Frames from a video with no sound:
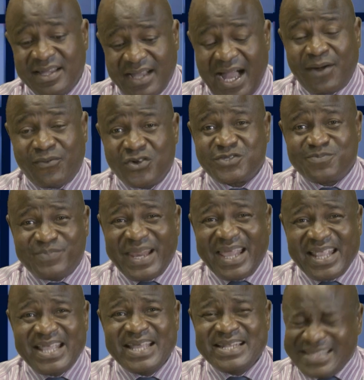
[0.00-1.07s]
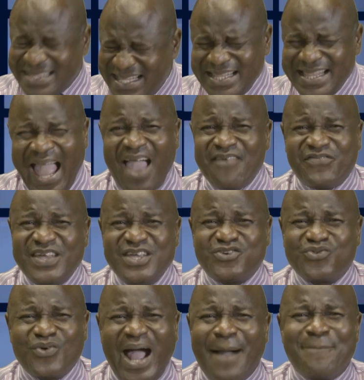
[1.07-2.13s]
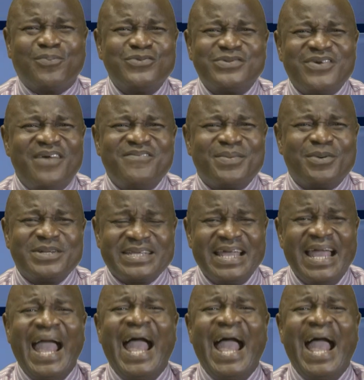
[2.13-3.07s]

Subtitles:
I was praying. Life issue happened to everybody.